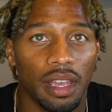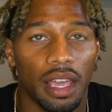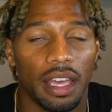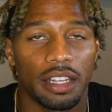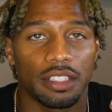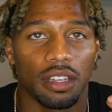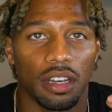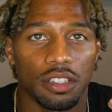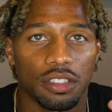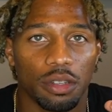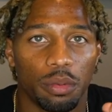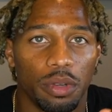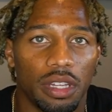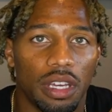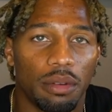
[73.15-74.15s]
and it's
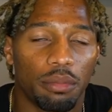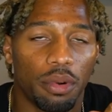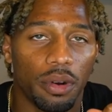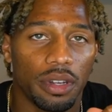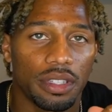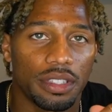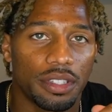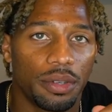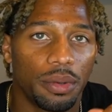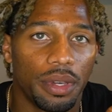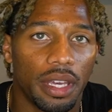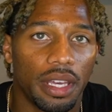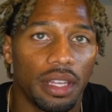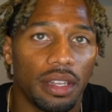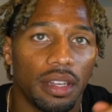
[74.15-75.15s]
also really important to
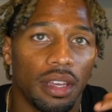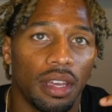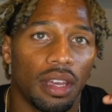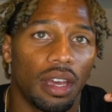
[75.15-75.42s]
get